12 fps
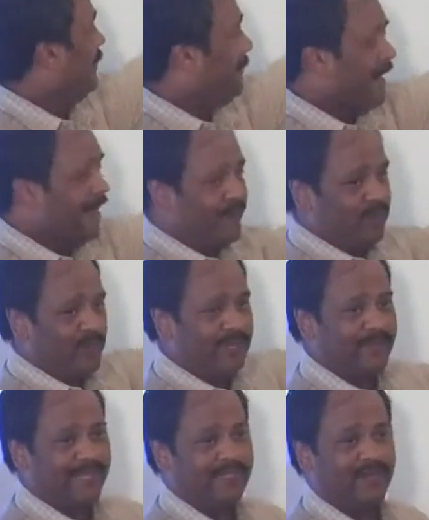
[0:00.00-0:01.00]
If I am
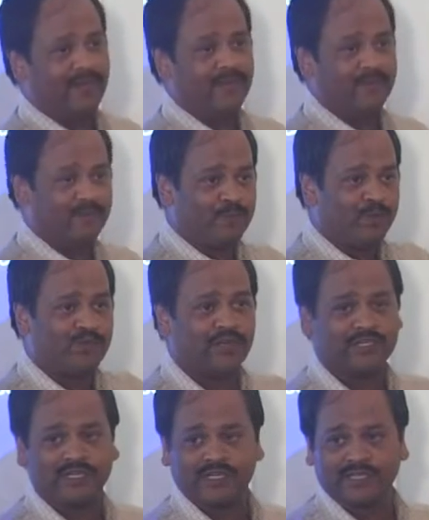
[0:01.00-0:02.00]
going by the food
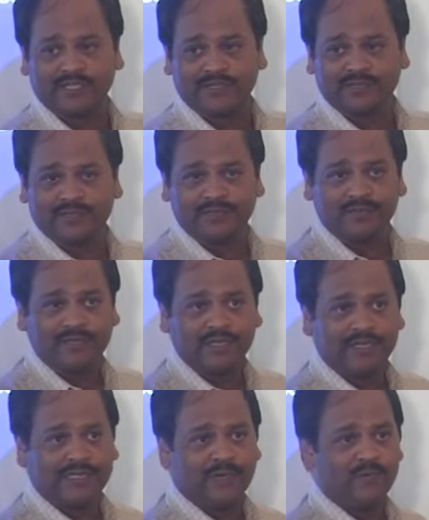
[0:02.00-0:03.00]
concentration,
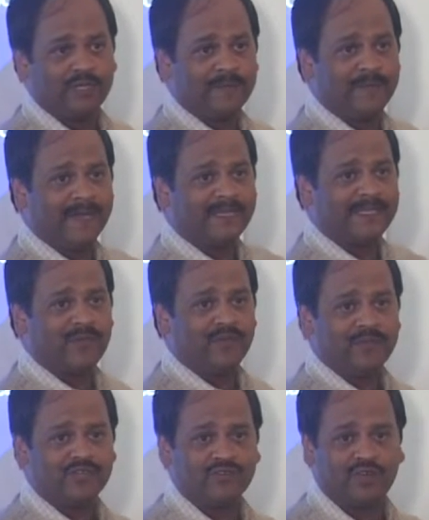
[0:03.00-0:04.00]
then which bacteria
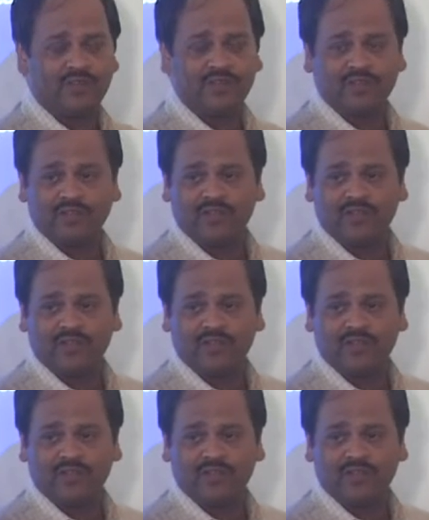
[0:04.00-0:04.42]
will be strong?